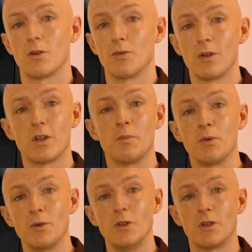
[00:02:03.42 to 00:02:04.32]
So for
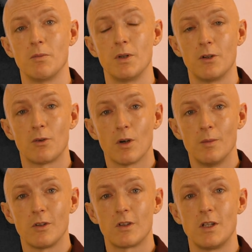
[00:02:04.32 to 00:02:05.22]
example, you can build a
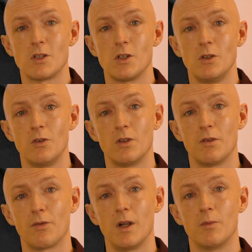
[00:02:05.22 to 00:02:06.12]
Chrome extension using a
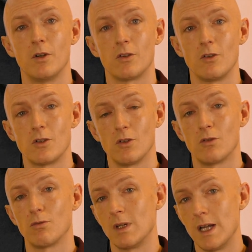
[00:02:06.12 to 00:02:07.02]
framework such
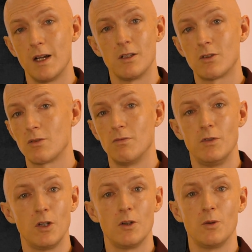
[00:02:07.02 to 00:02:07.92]
as React,
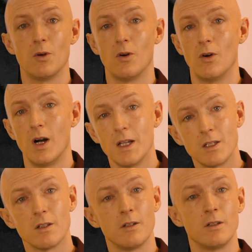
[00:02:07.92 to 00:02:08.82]
Vue, or
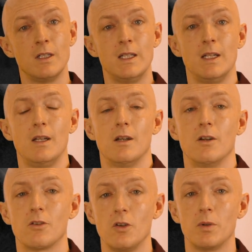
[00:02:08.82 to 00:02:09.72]
Angular.
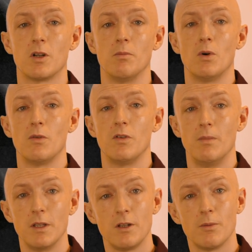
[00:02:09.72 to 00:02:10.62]
Uh, so you become more
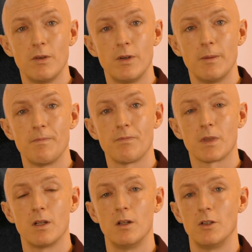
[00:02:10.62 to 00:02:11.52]
familiar with it.
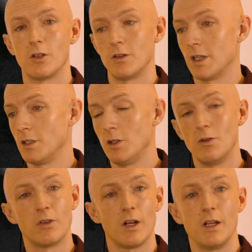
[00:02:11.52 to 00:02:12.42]
Uh, you could then
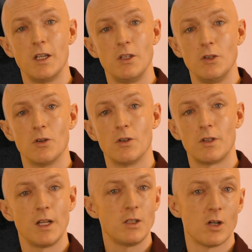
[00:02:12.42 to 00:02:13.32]
use that in your
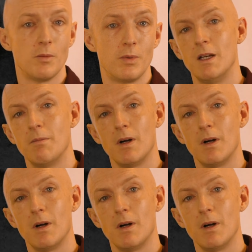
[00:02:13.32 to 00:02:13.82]
day job.